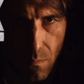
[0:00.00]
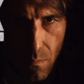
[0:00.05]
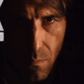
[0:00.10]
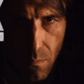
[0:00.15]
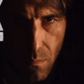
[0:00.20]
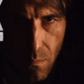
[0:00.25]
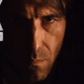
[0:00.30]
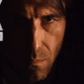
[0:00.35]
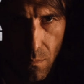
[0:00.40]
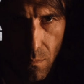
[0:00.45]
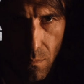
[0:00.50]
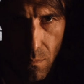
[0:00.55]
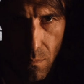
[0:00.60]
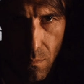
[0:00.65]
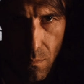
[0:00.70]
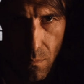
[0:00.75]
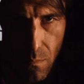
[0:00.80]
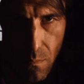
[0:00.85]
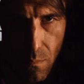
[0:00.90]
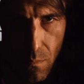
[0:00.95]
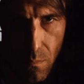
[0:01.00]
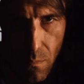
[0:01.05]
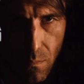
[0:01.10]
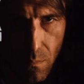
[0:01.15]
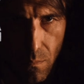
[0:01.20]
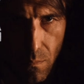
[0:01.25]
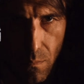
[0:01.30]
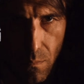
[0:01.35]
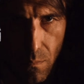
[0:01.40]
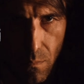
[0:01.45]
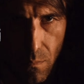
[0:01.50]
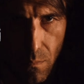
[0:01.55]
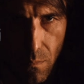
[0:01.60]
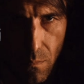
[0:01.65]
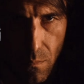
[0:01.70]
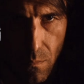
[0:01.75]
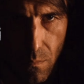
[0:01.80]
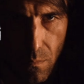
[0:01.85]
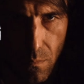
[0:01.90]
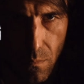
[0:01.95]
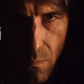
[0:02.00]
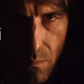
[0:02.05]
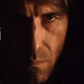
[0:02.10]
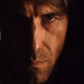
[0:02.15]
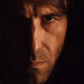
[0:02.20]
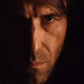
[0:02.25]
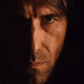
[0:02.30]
No words are spoken by the person on screen.